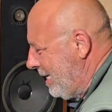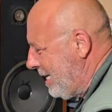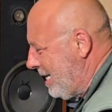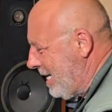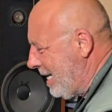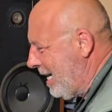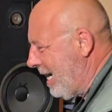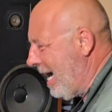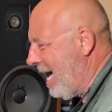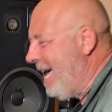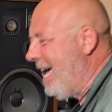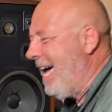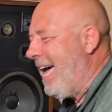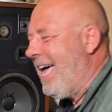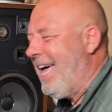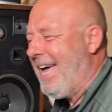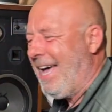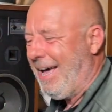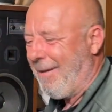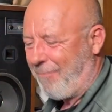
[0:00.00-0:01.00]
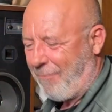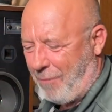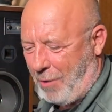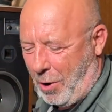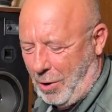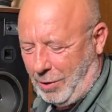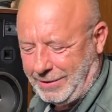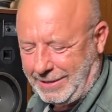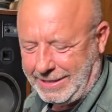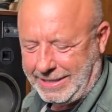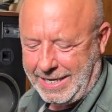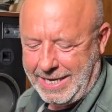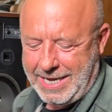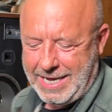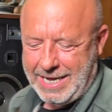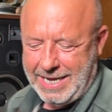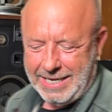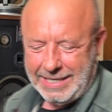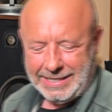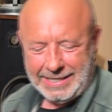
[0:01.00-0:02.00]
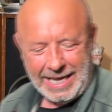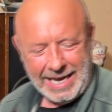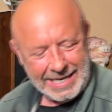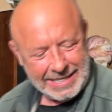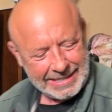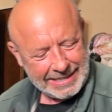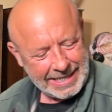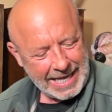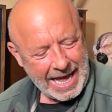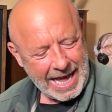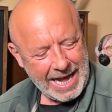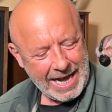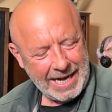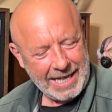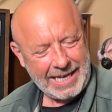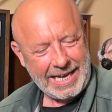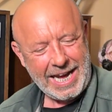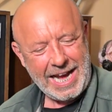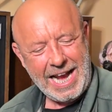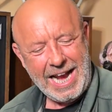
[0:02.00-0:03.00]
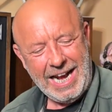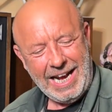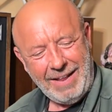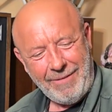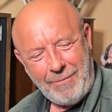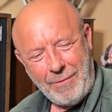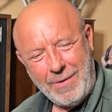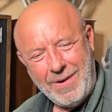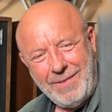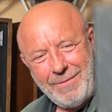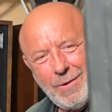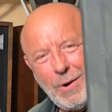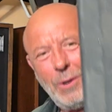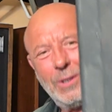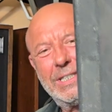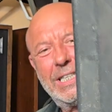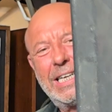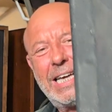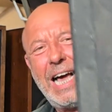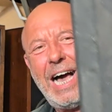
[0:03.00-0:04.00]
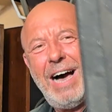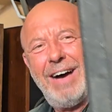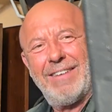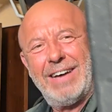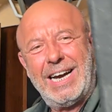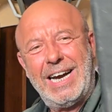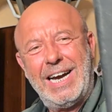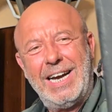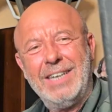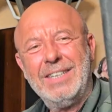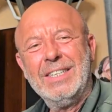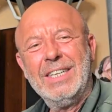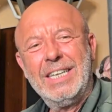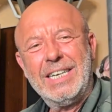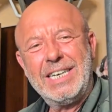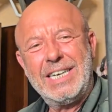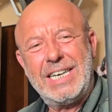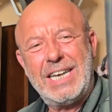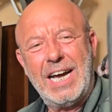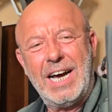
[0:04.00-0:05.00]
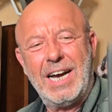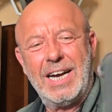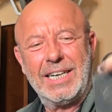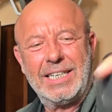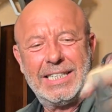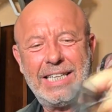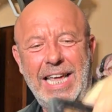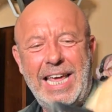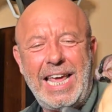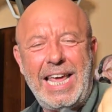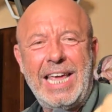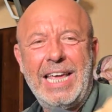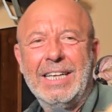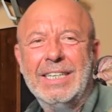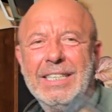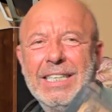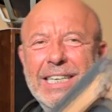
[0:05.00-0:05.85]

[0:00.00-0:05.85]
the front textile grill, front cover? Dirty.